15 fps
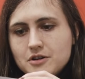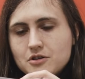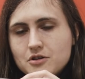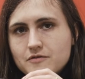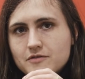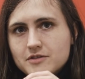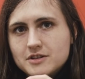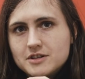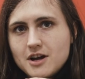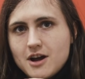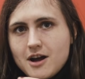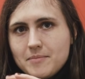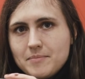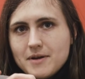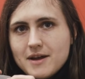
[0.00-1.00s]
it over the
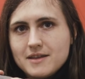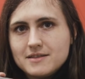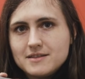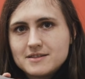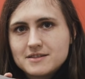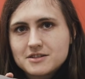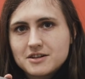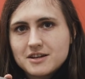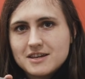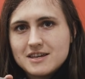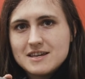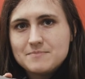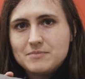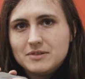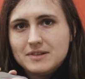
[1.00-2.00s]
top, and this is gonna
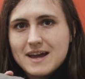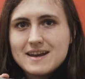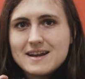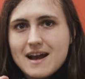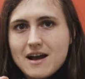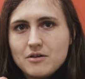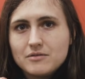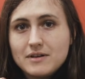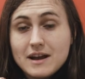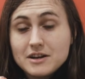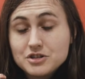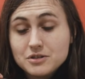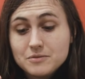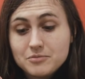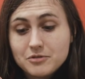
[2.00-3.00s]
keep light out,
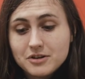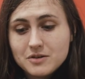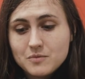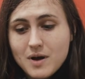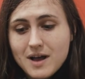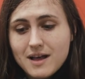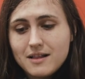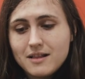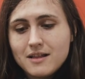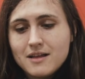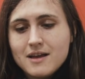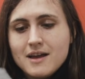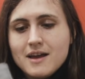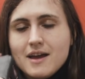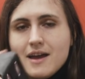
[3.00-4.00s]
actually pretty well.
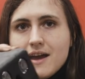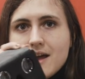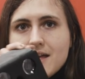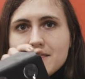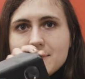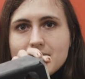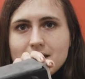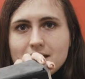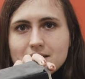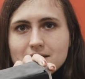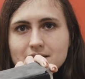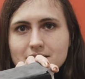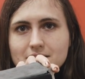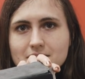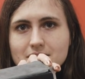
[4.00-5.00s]
And then